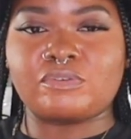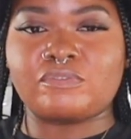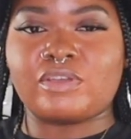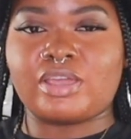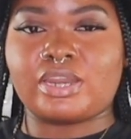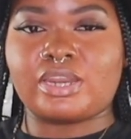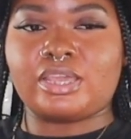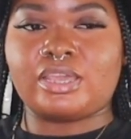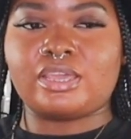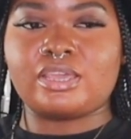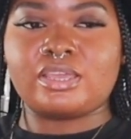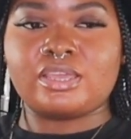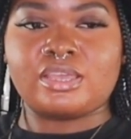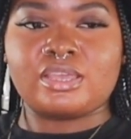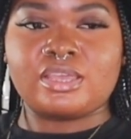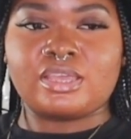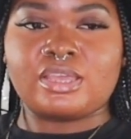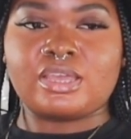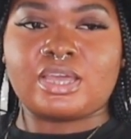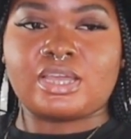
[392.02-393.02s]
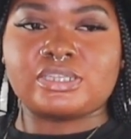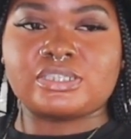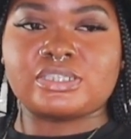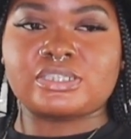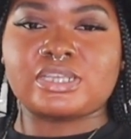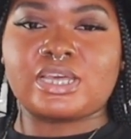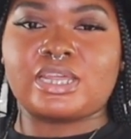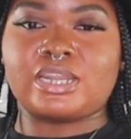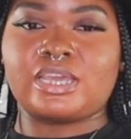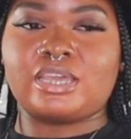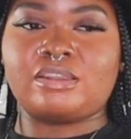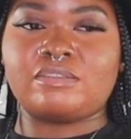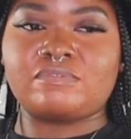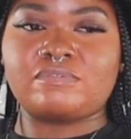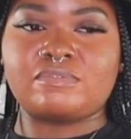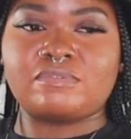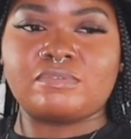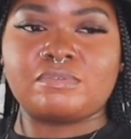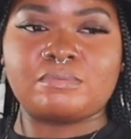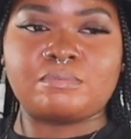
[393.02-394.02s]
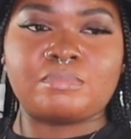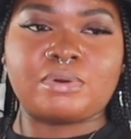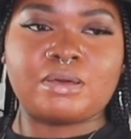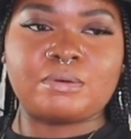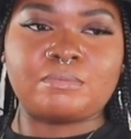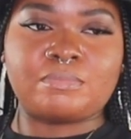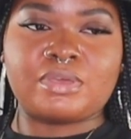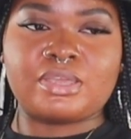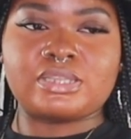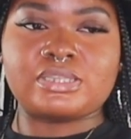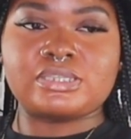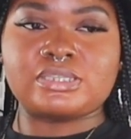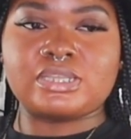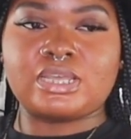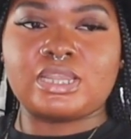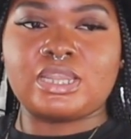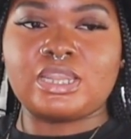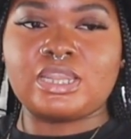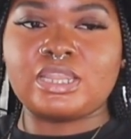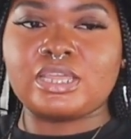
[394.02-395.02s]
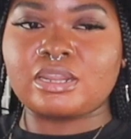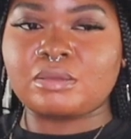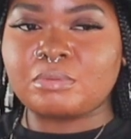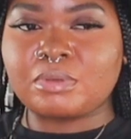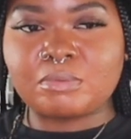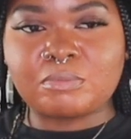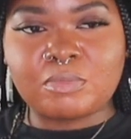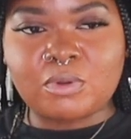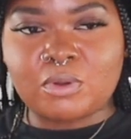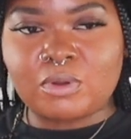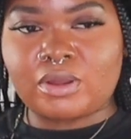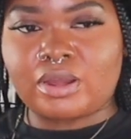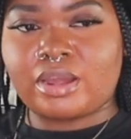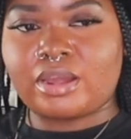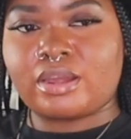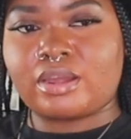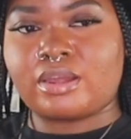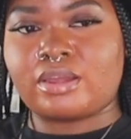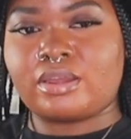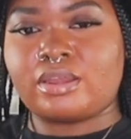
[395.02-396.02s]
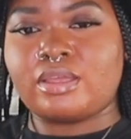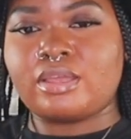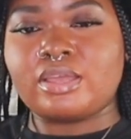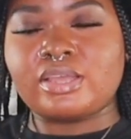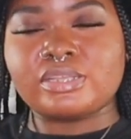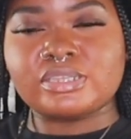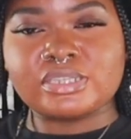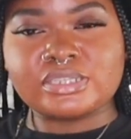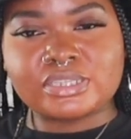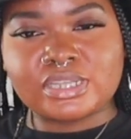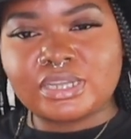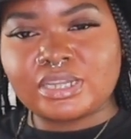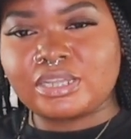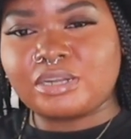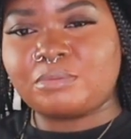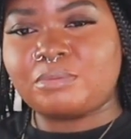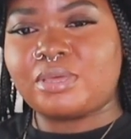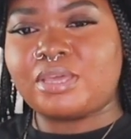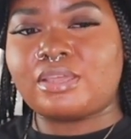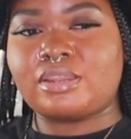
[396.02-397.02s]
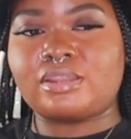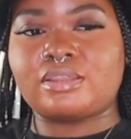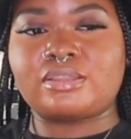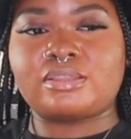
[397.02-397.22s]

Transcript: already. I just gotta pump it a little bit more, just a little bit,